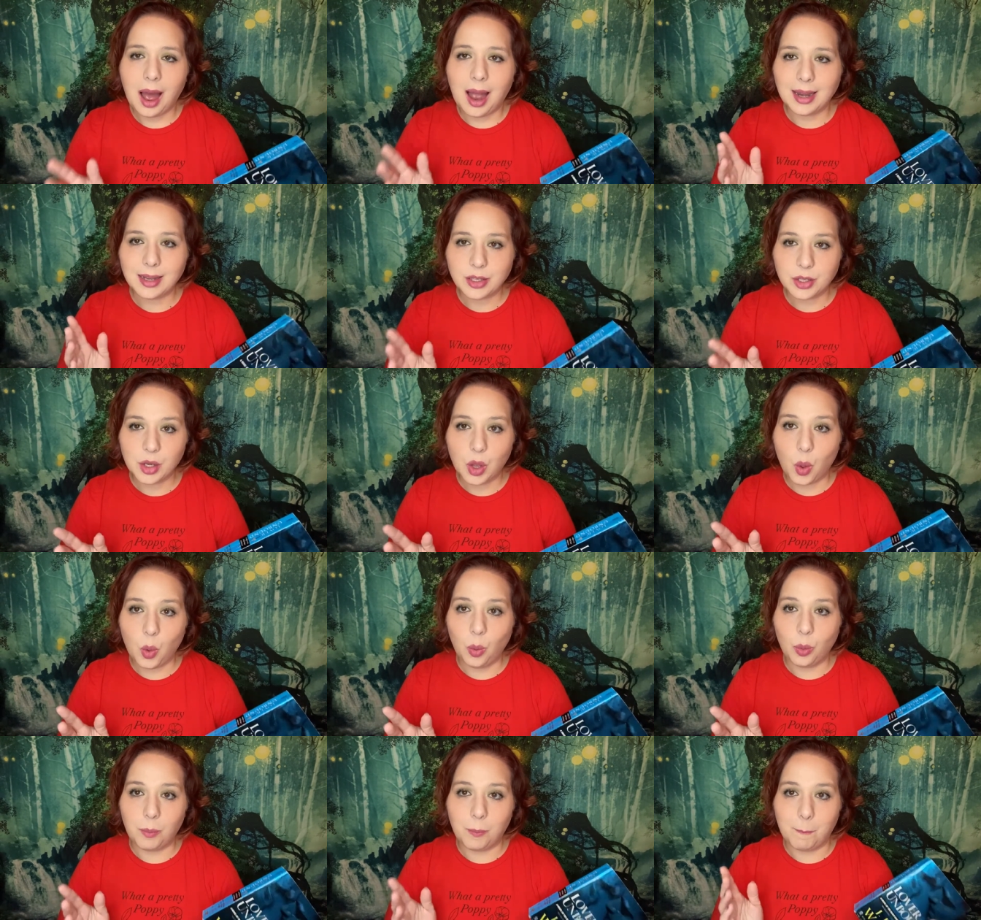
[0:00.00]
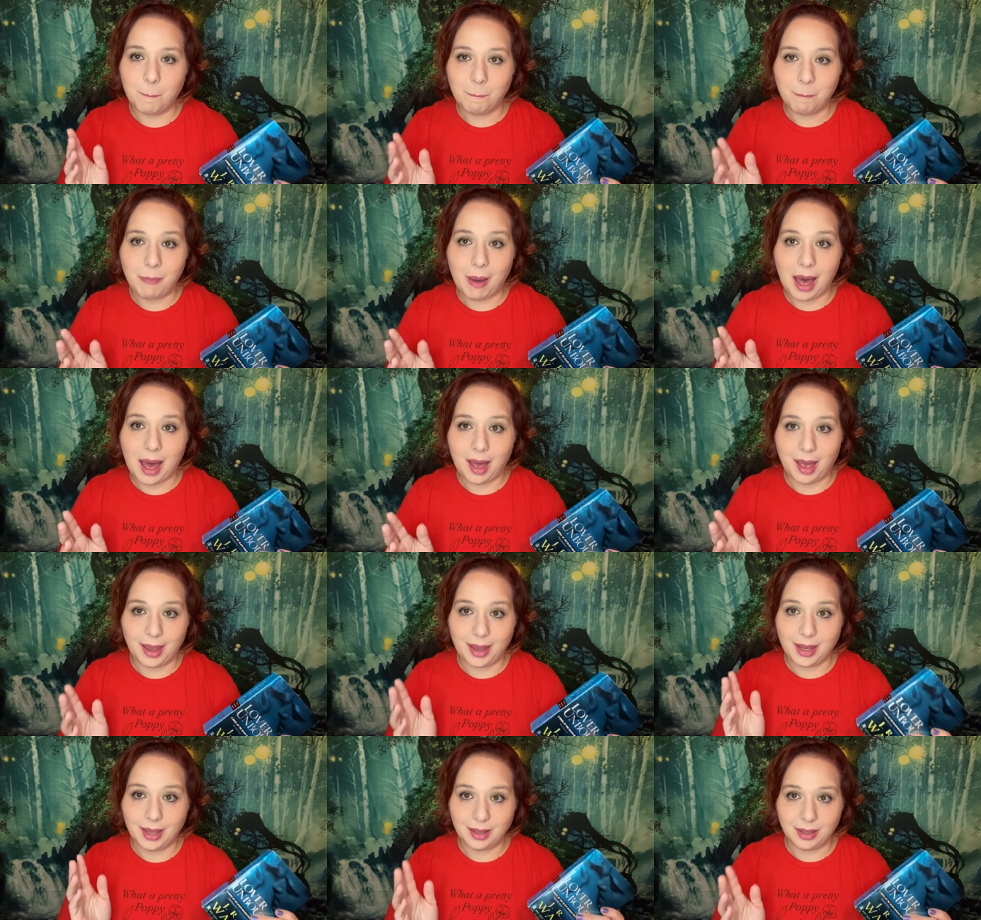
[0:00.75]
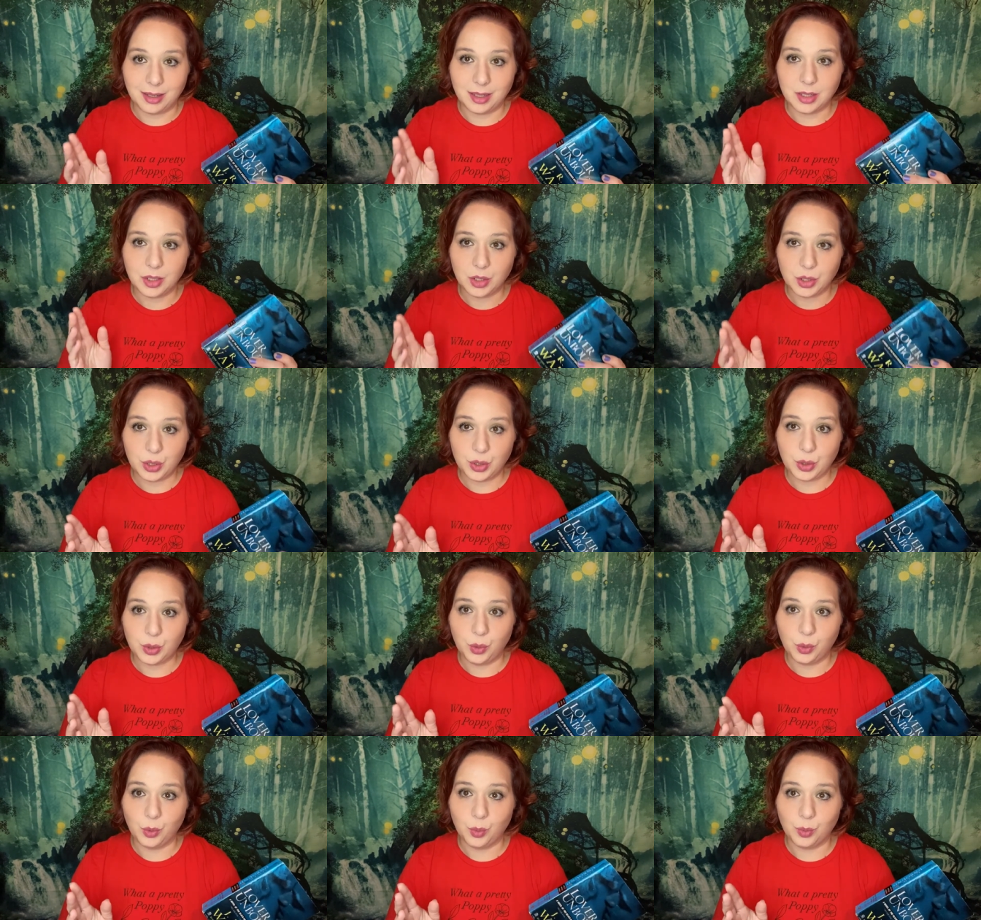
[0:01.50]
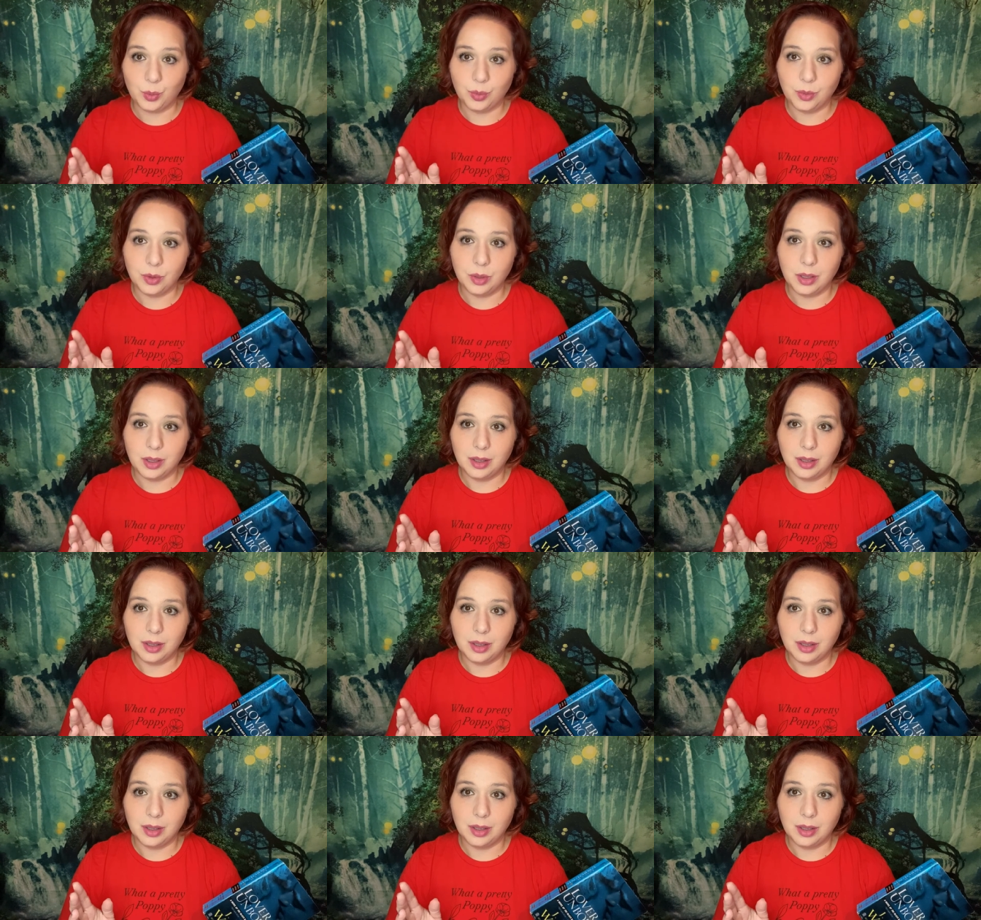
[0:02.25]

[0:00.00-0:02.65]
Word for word: I don't buy into,